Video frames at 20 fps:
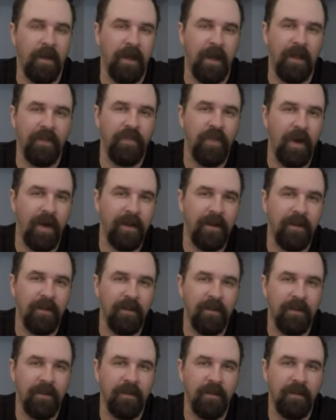And I
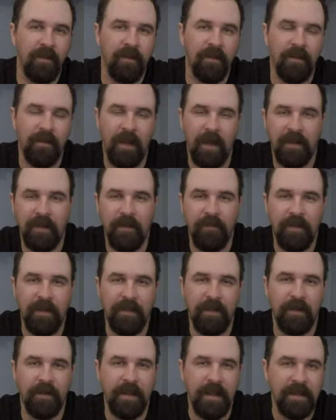thought I can give you
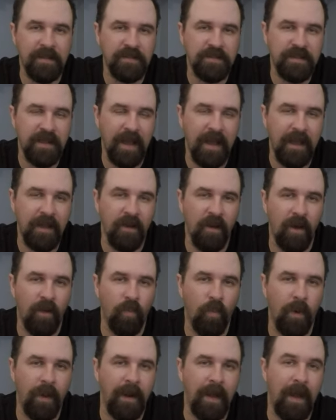a little insight
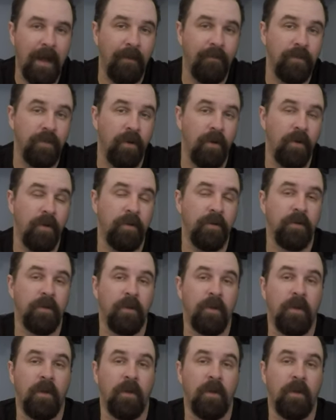on what I've learned